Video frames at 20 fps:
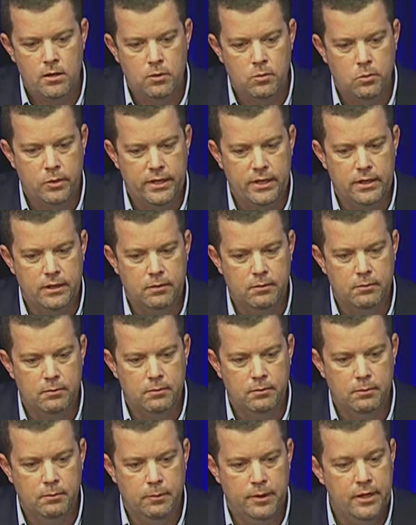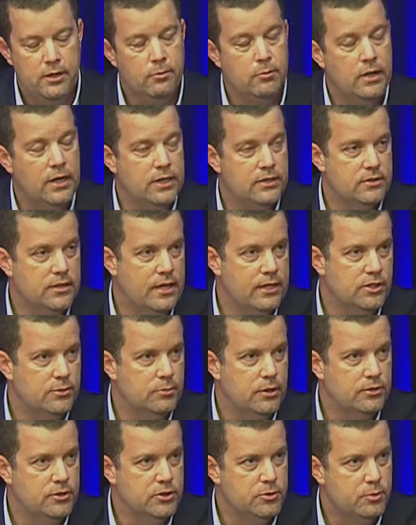we minimize that as
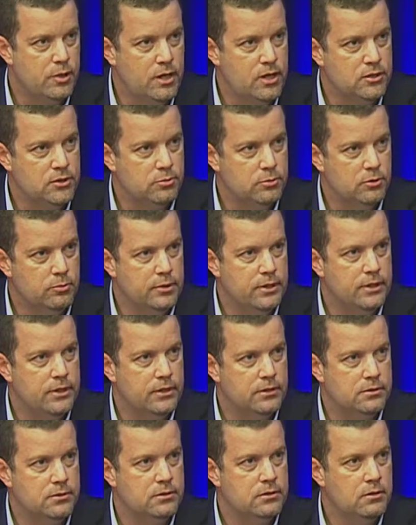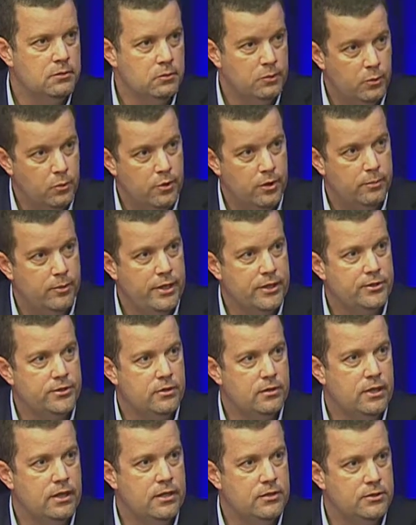much as possible because we want to make
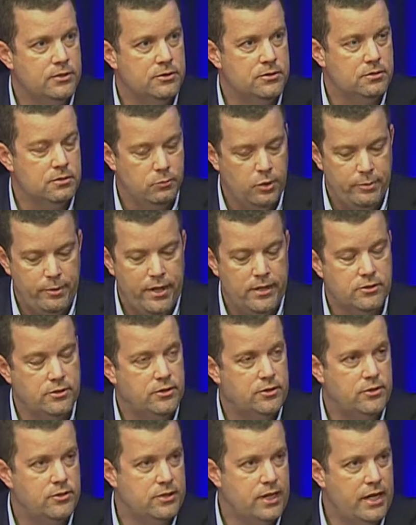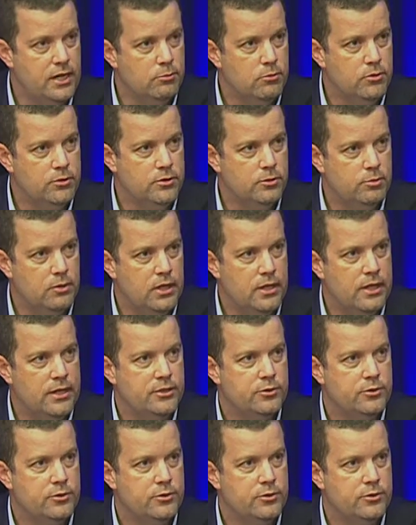sure that it remains a sustainable supply,